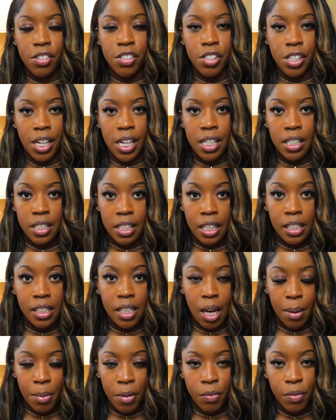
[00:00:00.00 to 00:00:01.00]
sheds that's
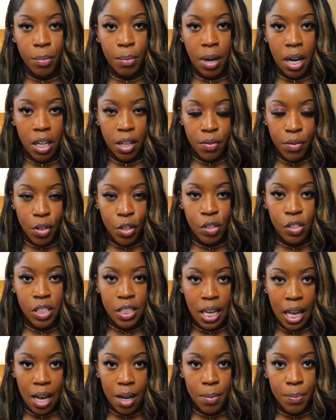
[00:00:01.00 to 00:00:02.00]
coming from out of your
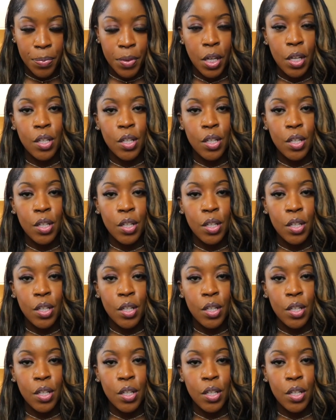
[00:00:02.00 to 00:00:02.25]
scalp.